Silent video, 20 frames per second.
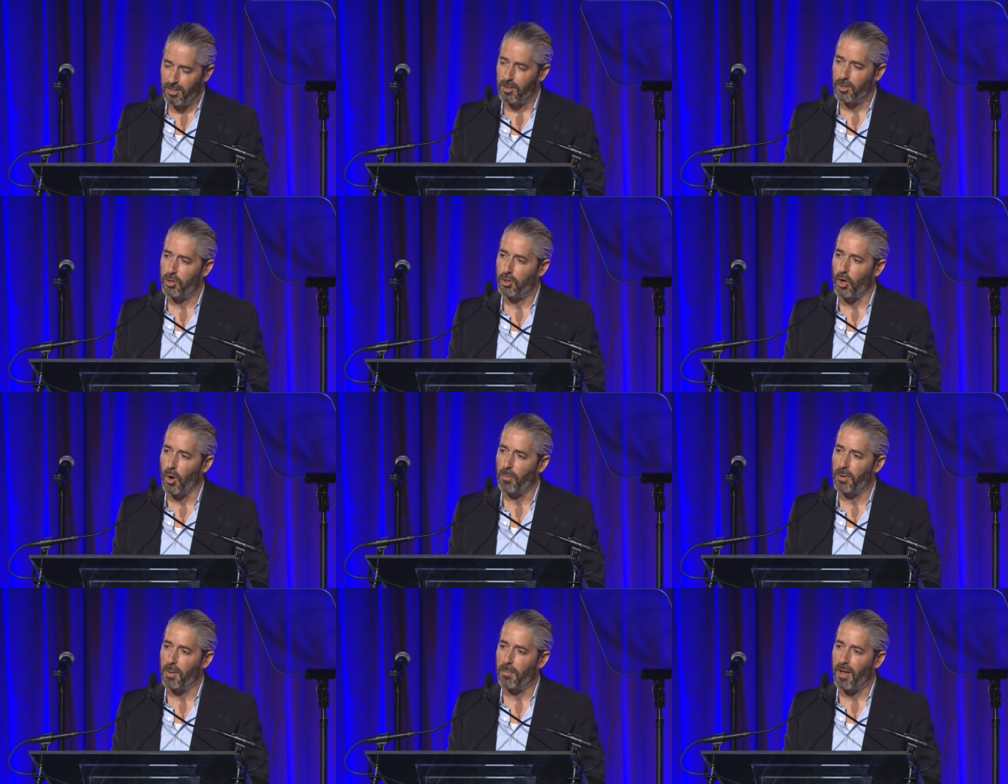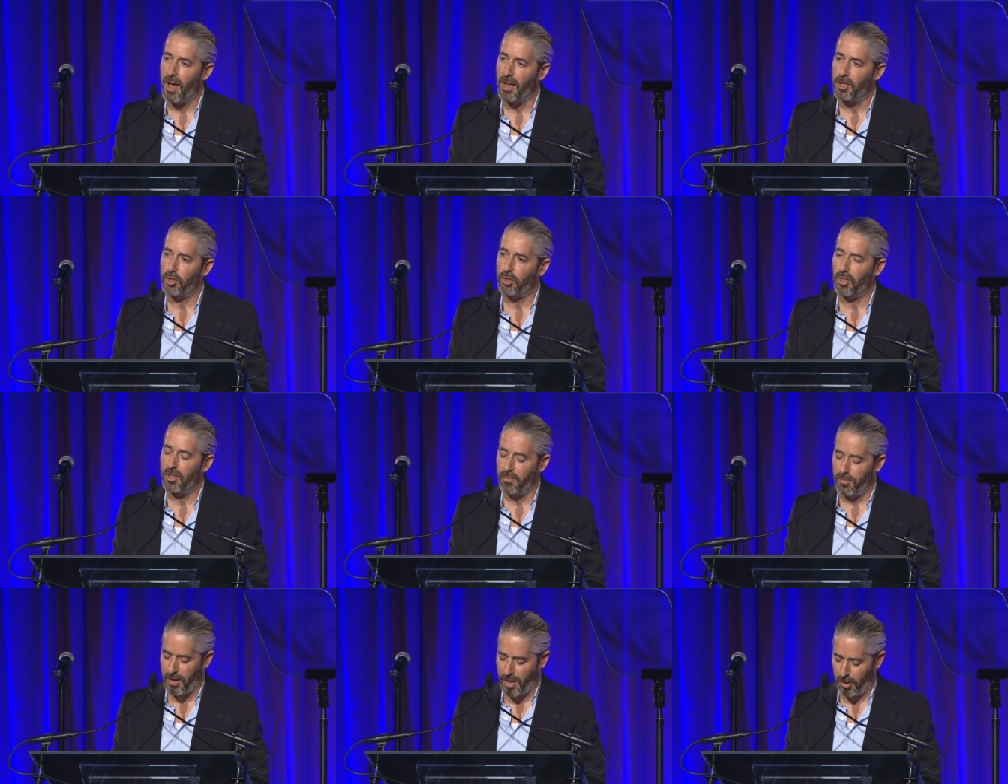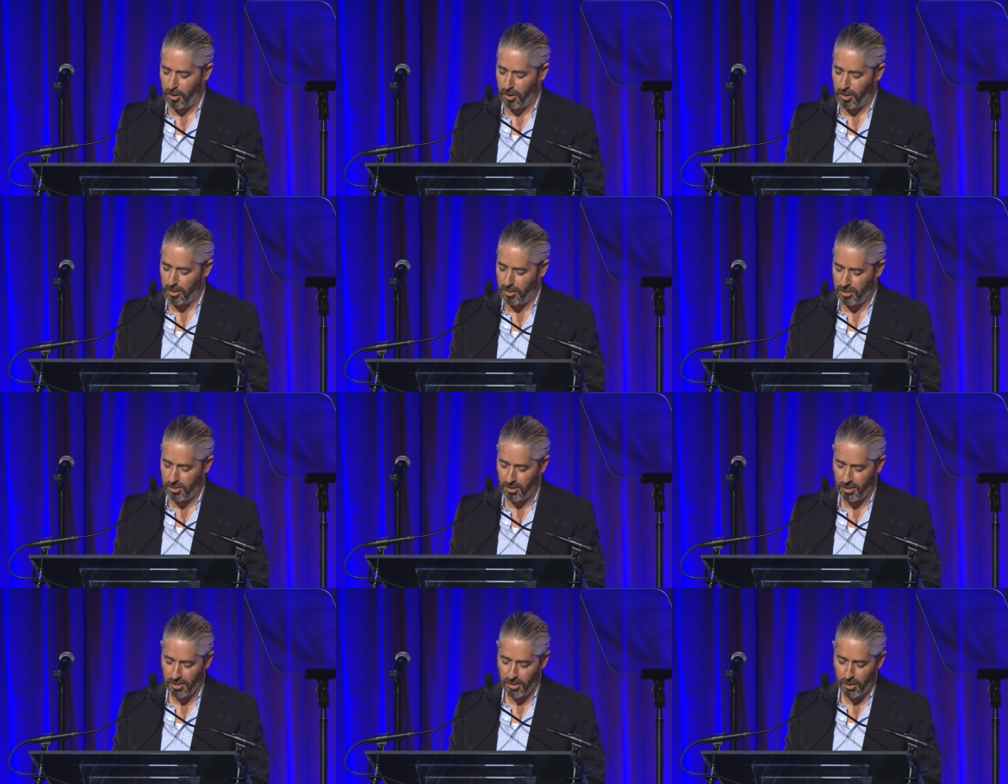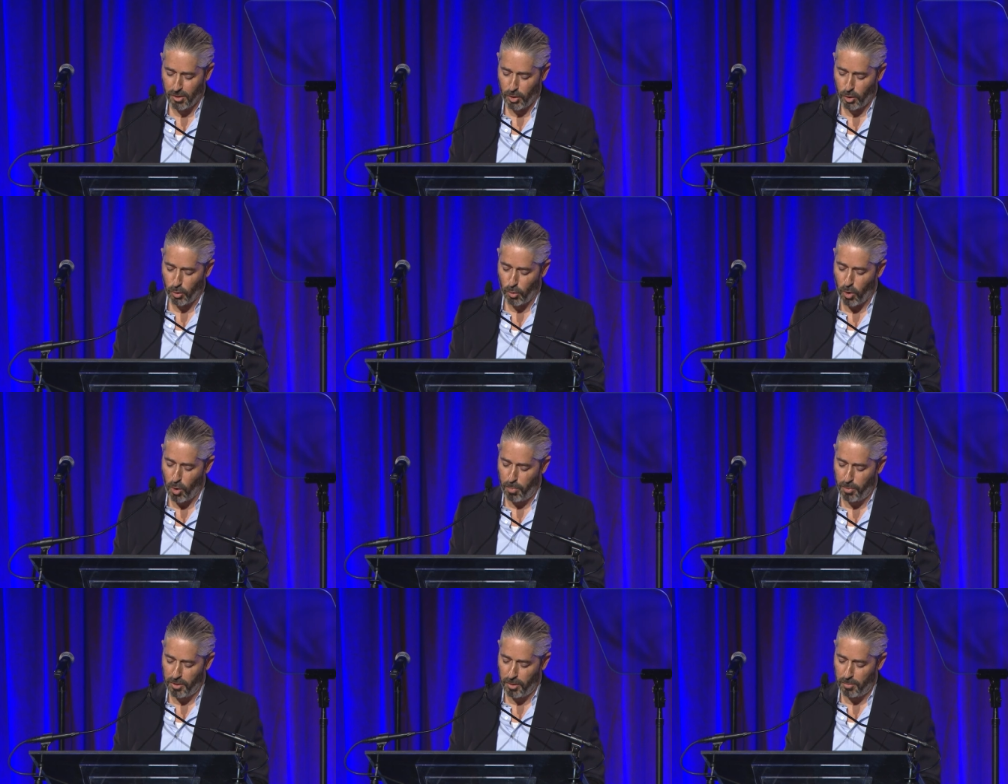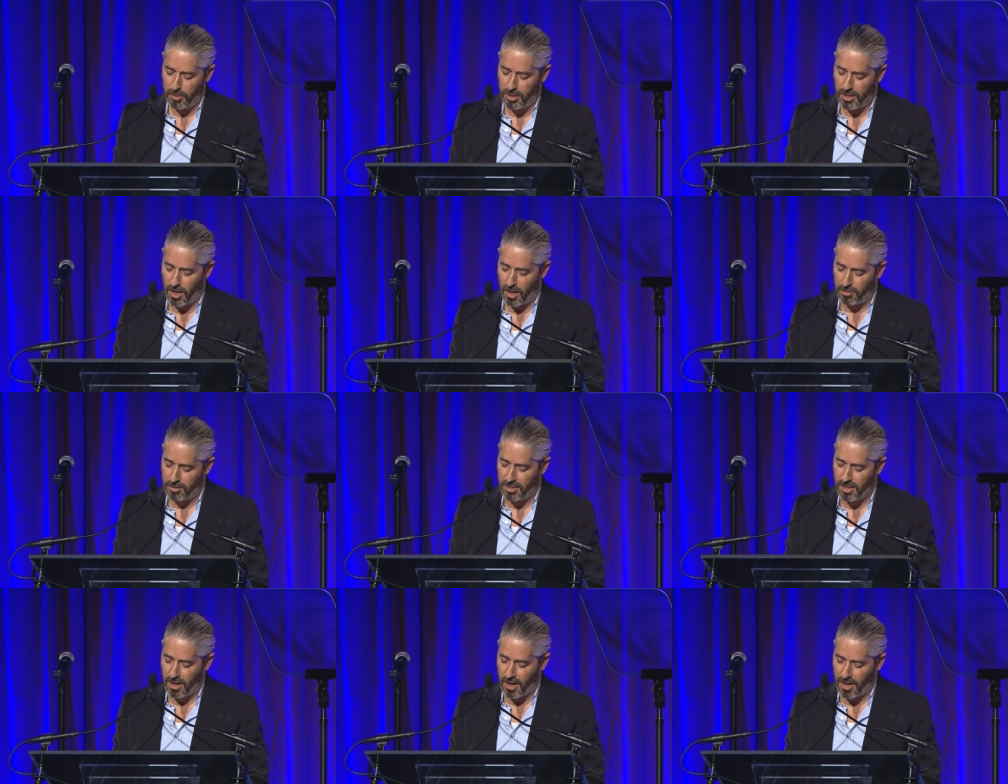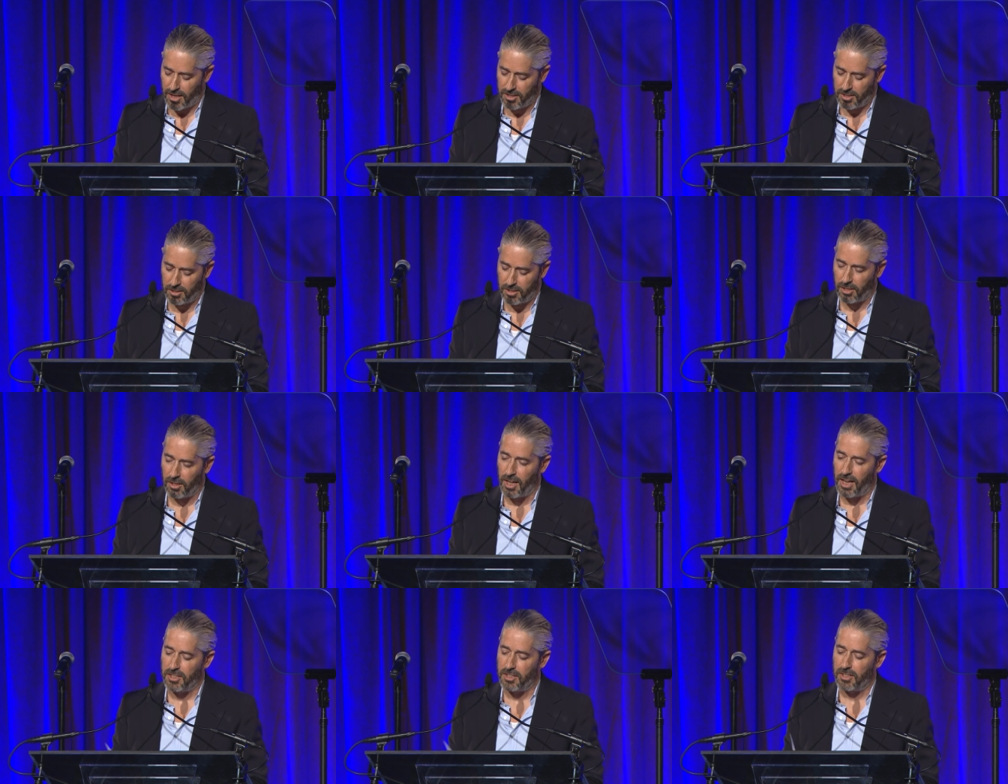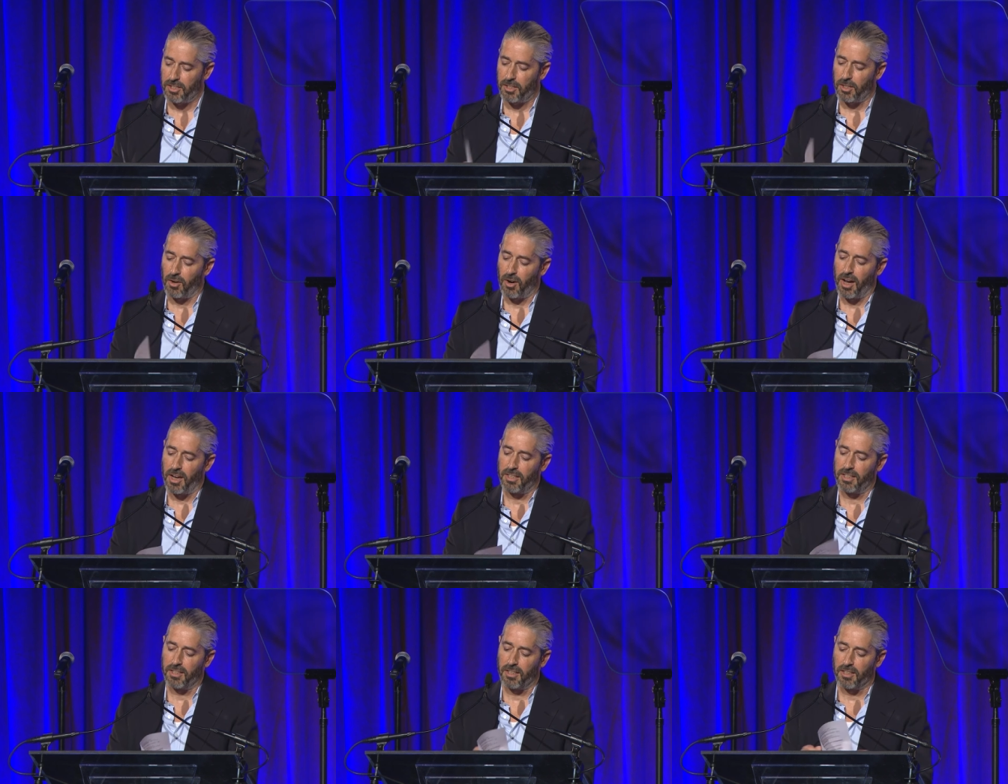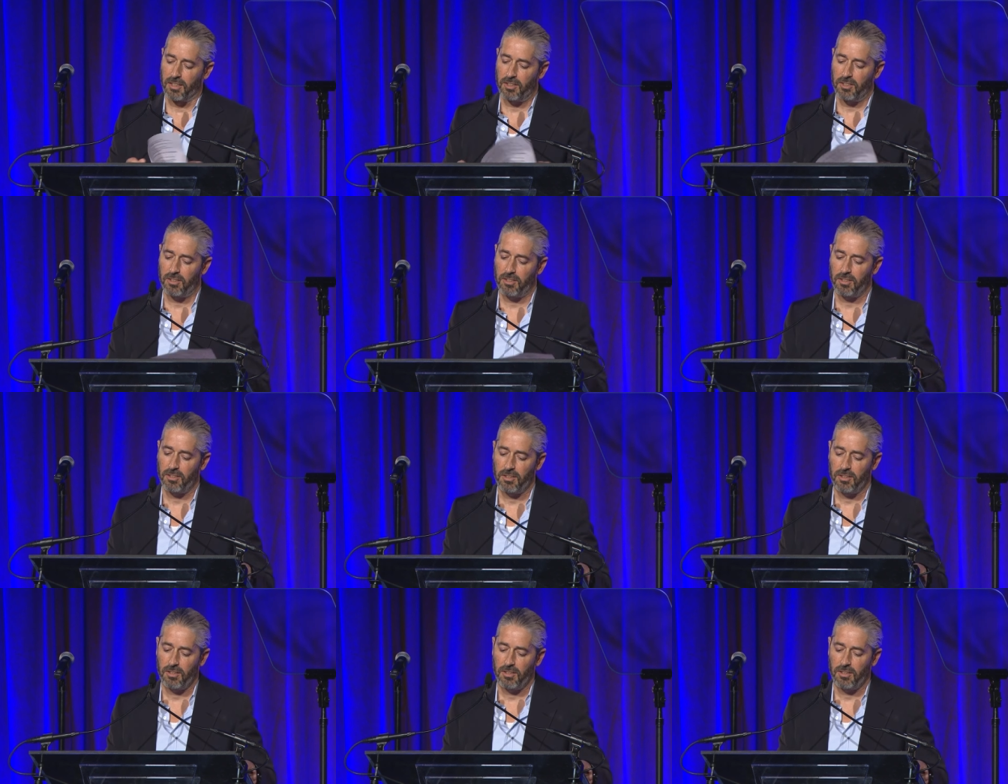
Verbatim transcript: so many magical inventors who open themselves to us to license their ideas.